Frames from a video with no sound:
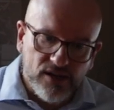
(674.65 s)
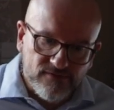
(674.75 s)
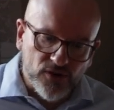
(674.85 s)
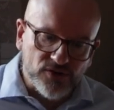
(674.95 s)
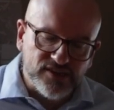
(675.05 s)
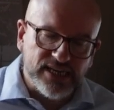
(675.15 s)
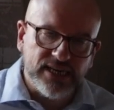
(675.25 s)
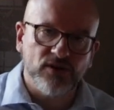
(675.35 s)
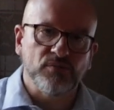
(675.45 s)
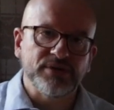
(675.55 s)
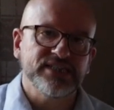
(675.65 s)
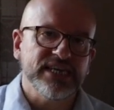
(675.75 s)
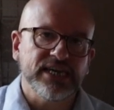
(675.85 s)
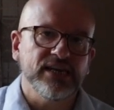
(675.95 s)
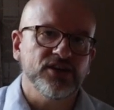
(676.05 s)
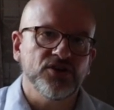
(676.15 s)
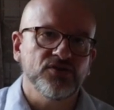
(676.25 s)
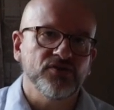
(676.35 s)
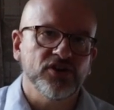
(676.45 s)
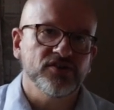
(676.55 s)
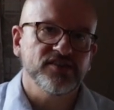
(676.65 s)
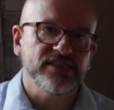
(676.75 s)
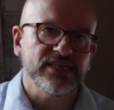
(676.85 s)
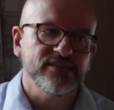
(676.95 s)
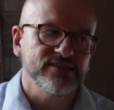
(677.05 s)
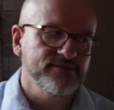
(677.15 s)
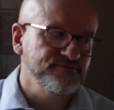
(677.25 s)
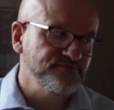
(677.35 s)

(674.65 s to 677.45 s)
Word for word: focusing in on particular universities.